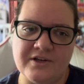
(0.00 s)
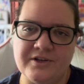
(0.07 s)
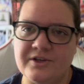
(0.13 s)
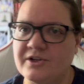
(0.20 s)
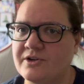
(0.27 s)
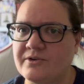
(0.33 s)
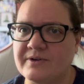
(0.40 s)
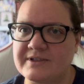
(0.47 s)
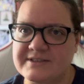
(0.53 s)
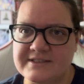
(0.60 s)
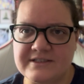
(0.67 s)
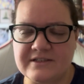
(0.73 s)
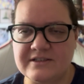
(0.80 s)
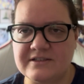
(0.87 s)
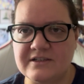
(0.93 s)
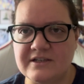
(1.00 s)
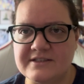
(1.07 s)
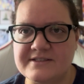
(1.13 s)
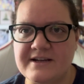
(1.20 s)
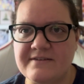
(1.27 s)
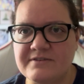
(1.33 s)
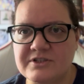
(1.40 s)
you know, it's
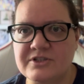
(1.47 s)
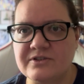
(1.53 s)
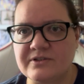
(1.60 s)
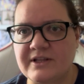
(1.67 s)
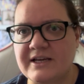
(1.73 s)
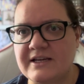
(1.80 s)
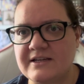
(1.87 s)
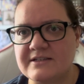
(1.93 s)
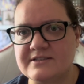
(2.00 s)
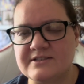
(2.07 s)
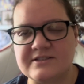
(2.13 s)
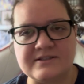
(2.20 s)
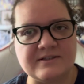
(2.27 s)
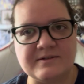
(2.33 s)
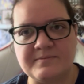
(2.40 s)
never too late to